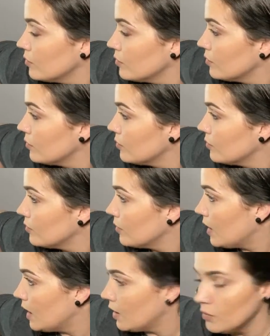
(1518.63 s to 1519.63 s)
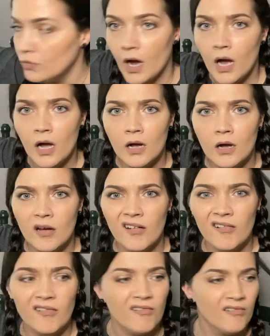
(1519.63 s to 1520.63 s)
What? What is that? I
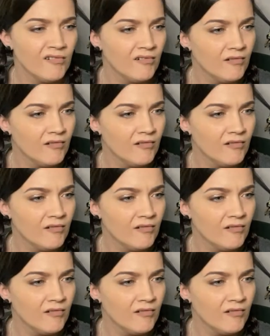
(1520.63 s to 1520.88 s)
just asked.